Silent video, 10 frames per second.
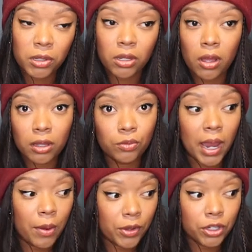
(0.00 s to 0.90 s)
along
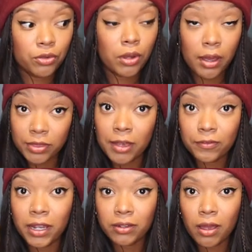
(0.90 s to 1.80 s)
right when you cut that
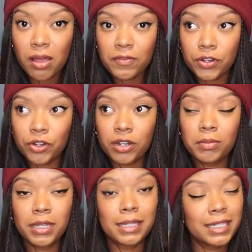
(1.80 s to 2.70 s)
friend off, and you're gonna
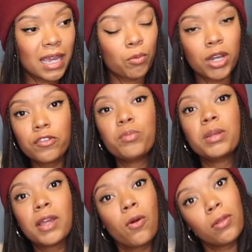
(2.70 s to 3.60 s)
be like, damn, where have you
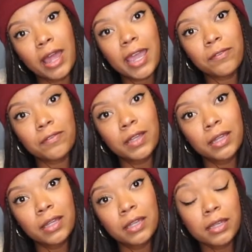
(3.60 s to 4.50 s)
been my whole life?
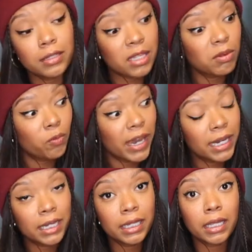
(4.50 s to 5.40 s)
They've been
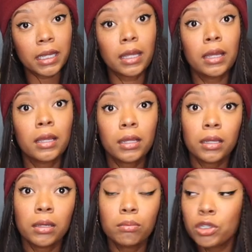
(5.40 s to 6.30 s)
waiting.
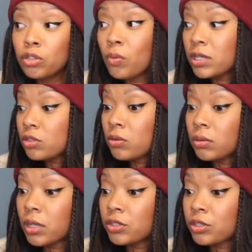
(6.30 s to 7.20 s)
But you wanted to
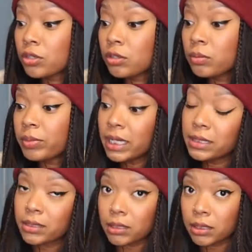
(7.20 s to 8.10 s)
hold on to your little
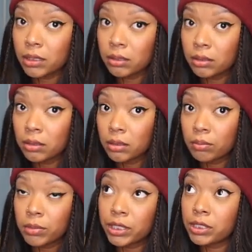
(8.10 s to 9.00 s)
bestie
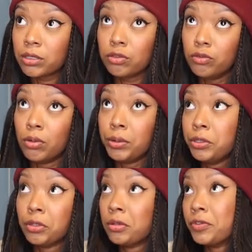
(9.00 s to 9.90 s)
because you've known
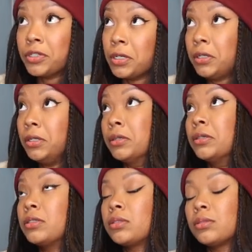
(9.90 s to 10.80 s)
each other for 10 years,